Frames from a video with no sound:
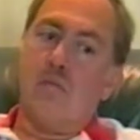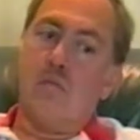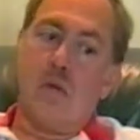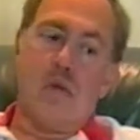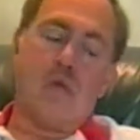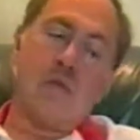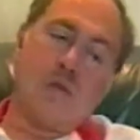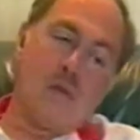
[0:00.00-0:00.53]

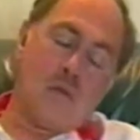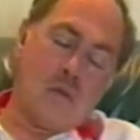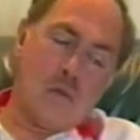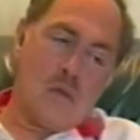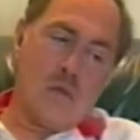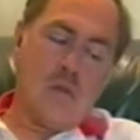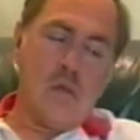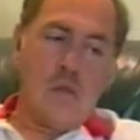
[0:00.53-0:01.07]
But
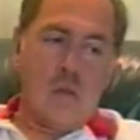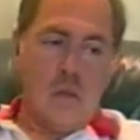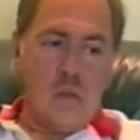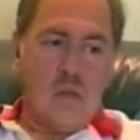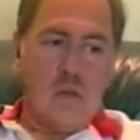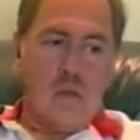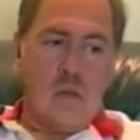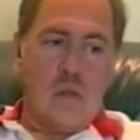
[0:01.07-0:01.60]

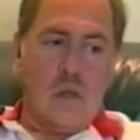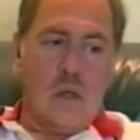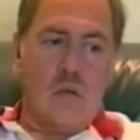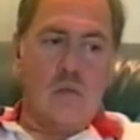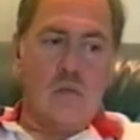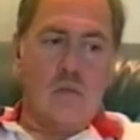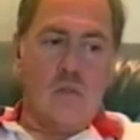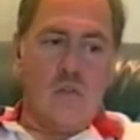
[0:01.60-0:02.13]
I
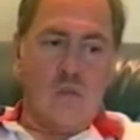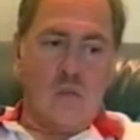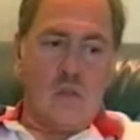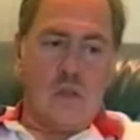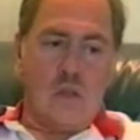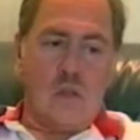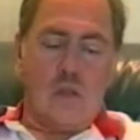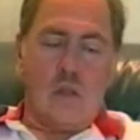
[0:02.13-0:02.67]
was
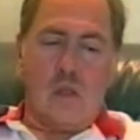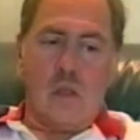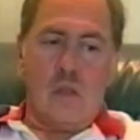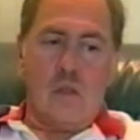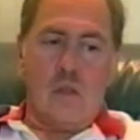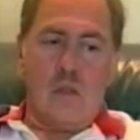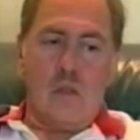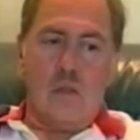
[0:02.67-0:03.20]
fortunate. I
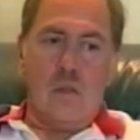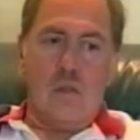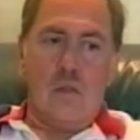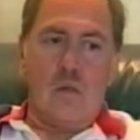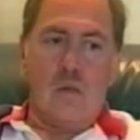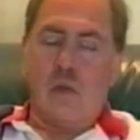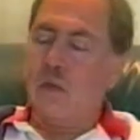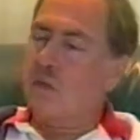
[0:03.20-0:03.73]
had the
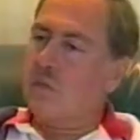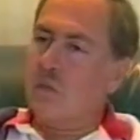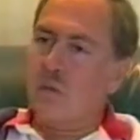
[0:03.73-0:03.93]
greatest